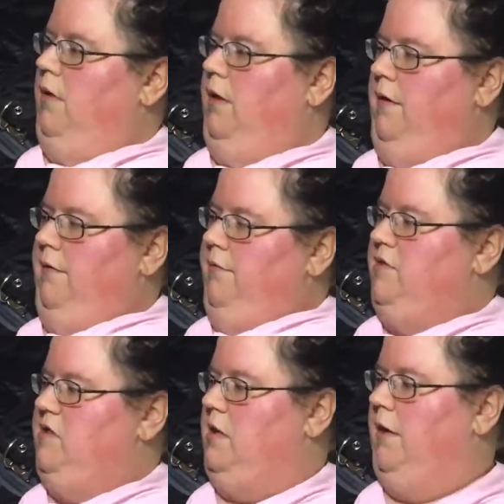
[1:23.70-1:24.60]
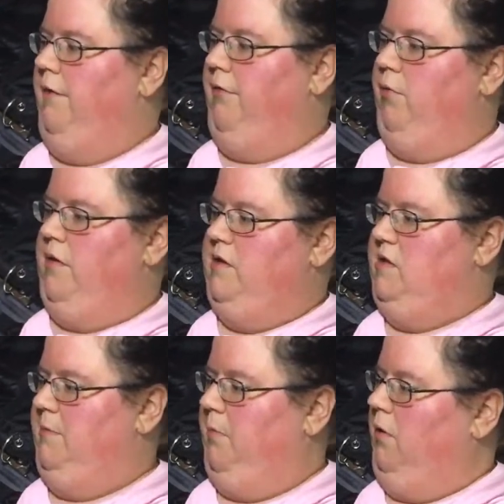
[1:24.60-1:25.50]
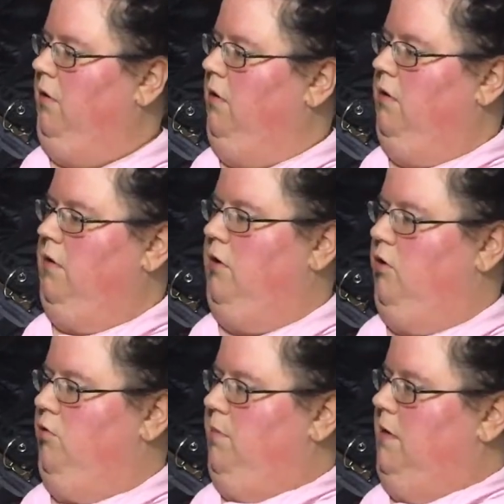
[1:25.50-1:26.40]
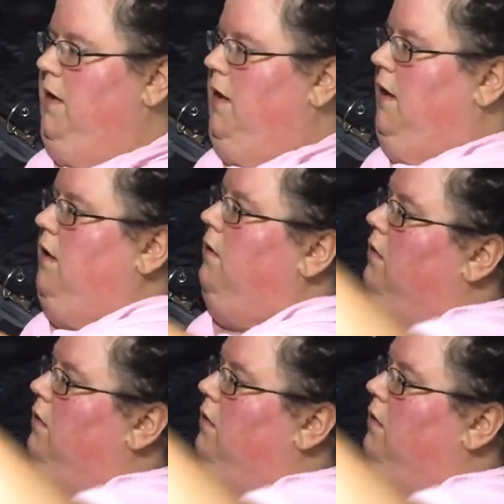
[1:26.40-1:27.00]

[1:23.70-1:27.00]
of stuff with the zipper. And you open that.